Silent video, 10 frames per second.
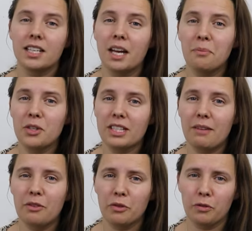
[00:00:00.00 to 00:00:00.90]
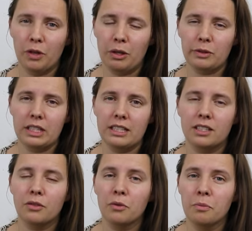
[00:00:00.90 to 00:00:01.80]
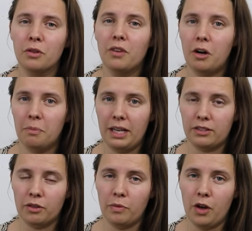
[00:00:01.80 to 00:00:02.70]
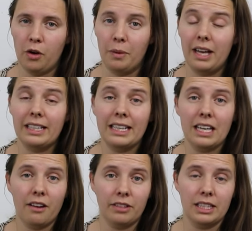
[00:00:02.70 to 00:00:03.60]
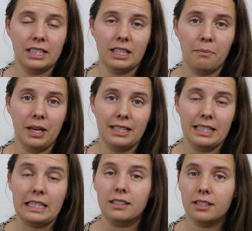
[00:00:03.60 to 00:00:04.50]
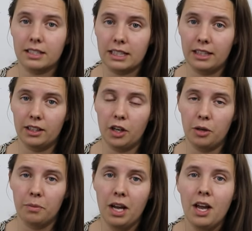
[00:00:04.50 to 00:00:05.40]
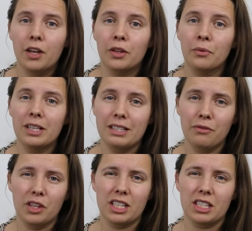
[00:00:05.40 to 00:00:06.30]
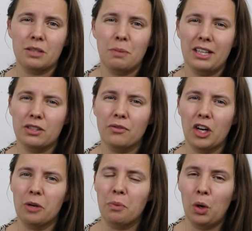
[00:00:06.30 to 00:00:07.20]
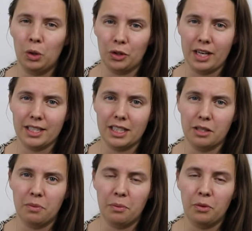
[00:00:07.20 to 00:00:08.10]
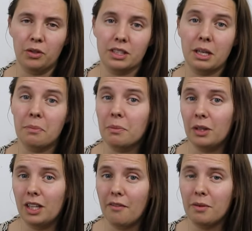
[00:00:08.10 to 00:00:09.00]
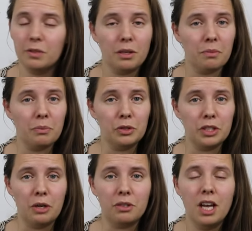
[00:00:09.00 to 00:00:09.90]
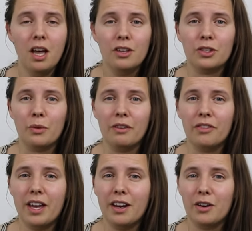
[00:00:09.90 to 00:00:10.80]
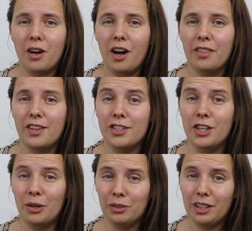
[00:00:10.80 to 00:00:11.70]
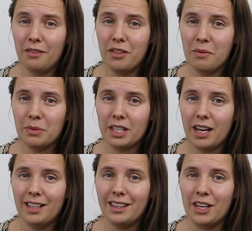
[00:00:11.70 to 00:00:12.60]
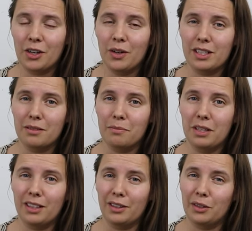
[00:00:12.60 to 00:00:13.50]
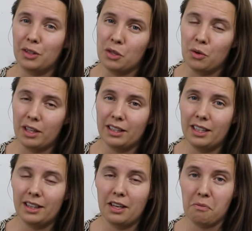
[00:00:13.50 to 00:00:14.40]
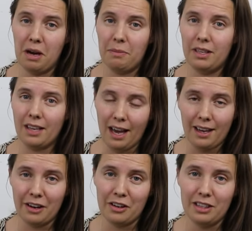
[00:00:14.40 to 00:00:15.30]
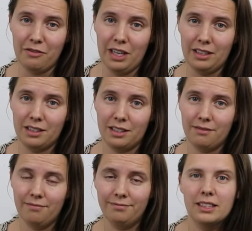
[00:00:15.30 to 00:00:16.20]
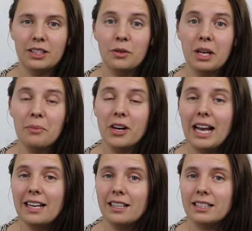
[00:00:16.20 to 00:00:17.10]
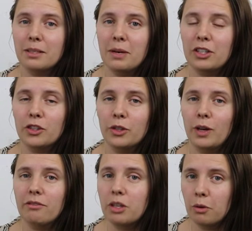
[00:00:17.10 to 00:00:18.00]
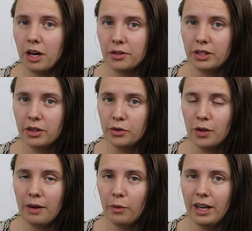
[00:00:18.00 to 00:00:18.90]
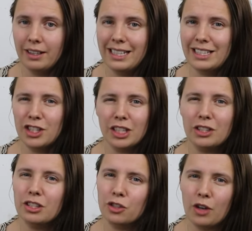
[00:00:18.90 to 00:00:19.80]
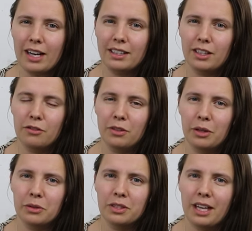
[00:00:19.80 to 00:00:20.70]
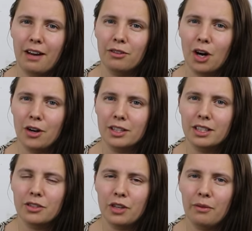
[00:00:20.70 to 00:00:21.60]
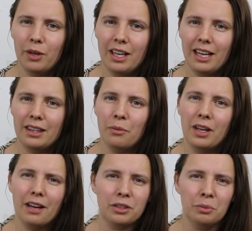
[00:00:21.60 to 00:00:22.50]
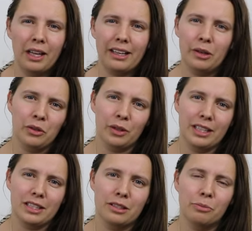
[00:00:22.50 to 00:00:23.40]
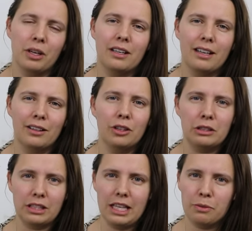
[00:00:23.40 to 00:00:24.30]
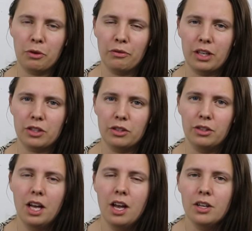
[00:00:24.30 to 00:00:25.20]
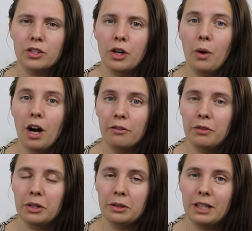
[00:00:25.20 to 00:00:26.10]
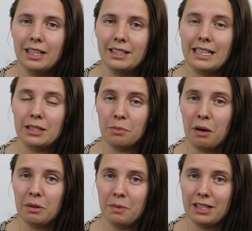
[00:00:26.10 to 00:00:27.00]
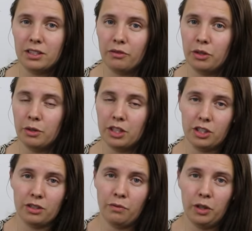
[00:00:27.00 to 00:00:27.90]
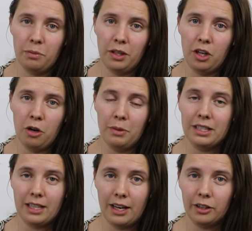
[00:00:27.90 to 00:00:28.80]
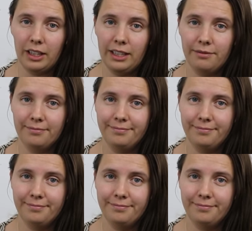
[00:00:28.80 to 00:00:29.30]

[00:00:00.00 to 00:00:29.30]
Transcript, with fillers: Number 7 for photos is to remove all pets from the home and any evidence that pets existed in the home. The reason for this is pets are very polarizing to people. Some people love them, some people don't. So if they are on the don't love them side, they're going to be a little annoyed that there might be cat hair in the vents. So number 8 is to make sure you have no cars in the driveway. It's just distracting in photos to have cars in the driveway, and then we have to black out your license plate and it looks less professional. So on photo day, it's probably best if you can just avoid being home entirely.